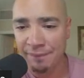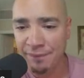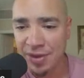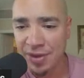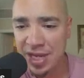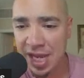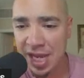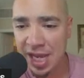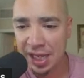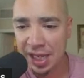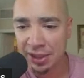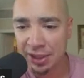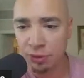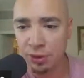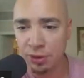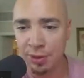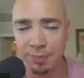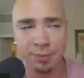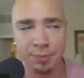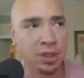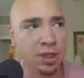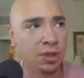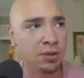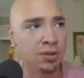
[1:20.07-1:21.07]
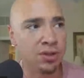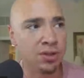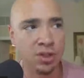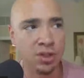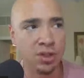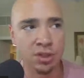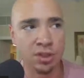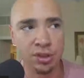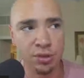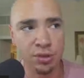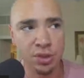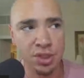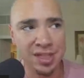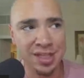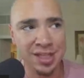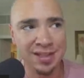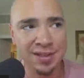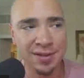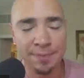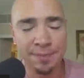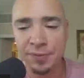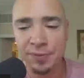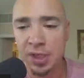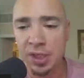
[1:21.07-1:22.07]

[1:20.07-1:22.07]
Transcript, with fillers: fiat crypto solutions,